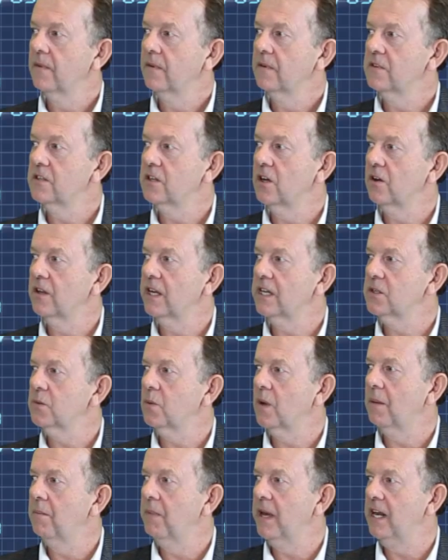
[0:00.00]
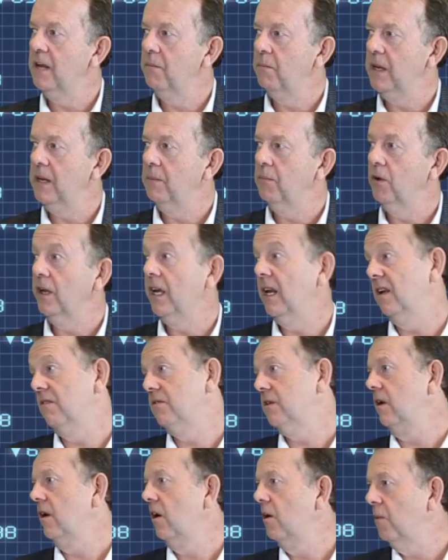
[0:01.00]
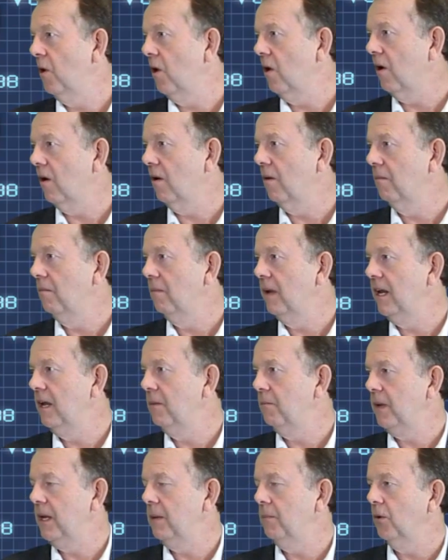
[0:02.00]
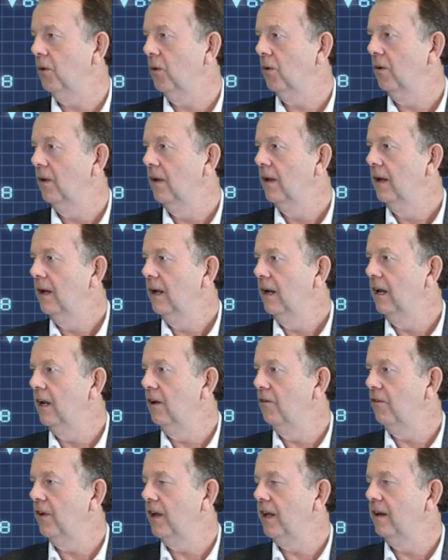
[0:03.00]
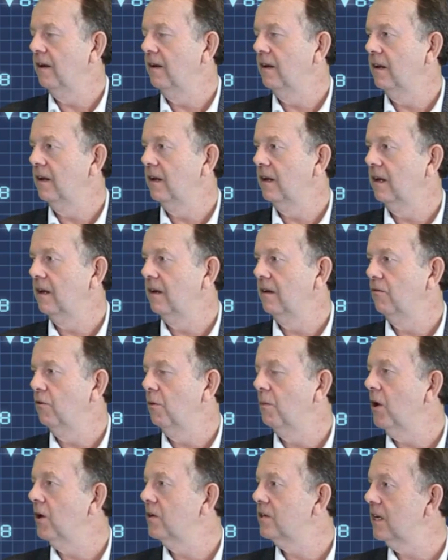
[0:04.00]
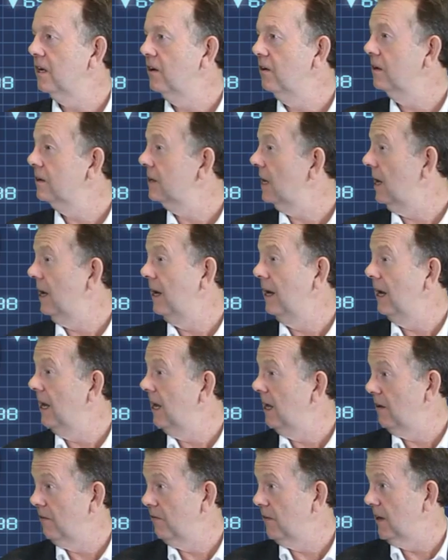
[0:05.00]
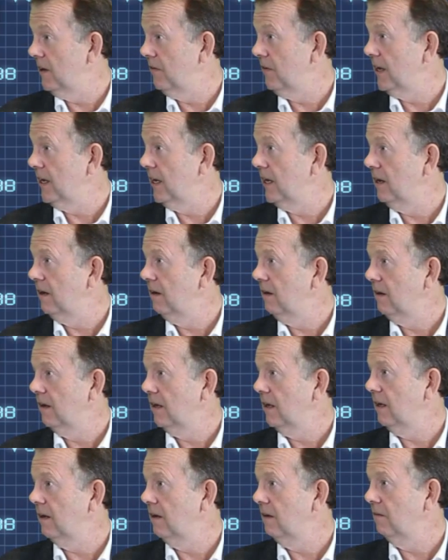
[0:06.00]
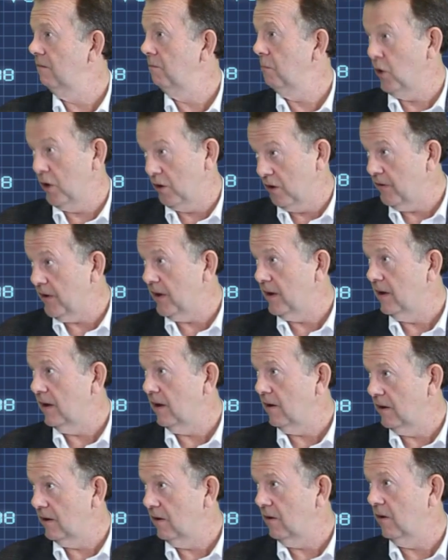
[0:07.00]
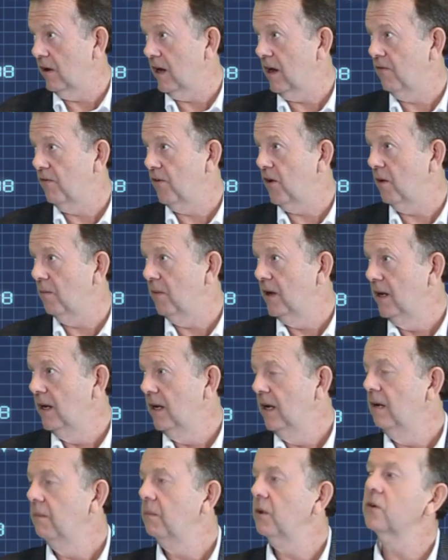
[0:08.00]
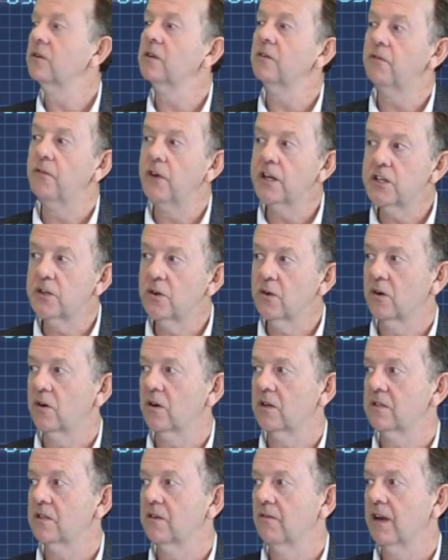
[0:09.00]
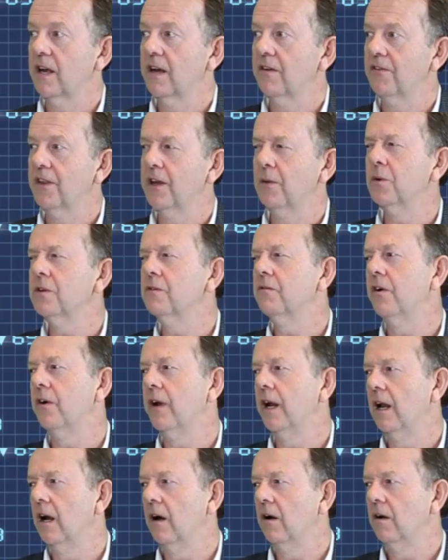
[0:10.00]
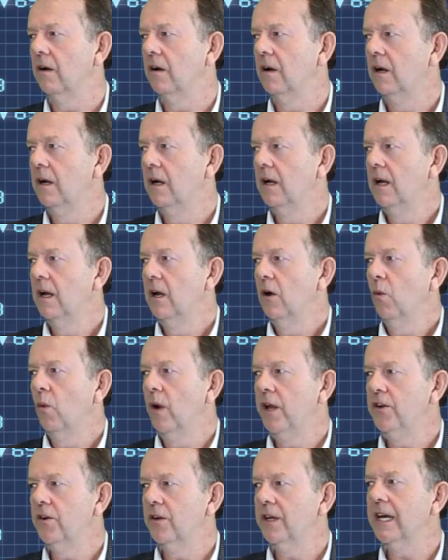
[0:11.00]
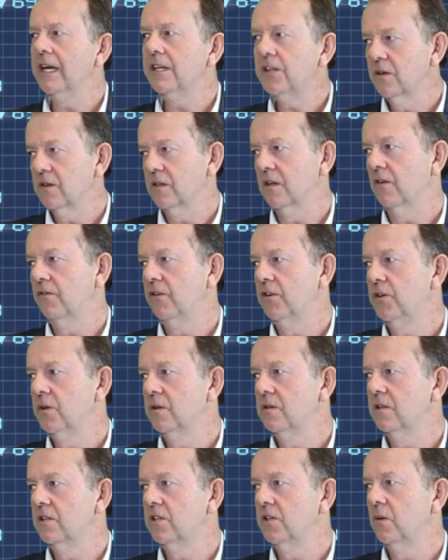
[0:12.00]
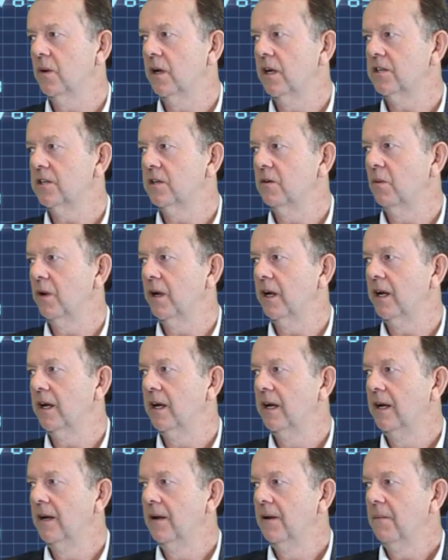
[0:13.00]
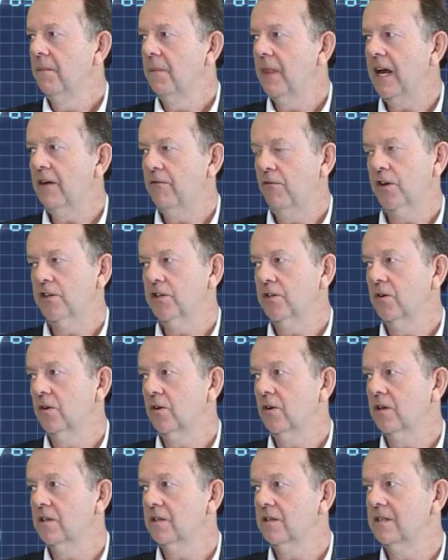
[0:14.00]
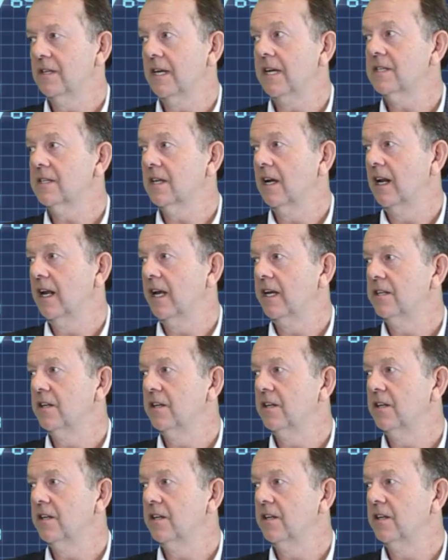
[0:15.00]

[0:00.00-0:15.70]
So that's why many people, he lives in Omaha, many people live in remote areas. I loved living in Moy River on our farm, because the frictional cost of life there was very low. When you get yourself into a situation where that frictional cost is escalated,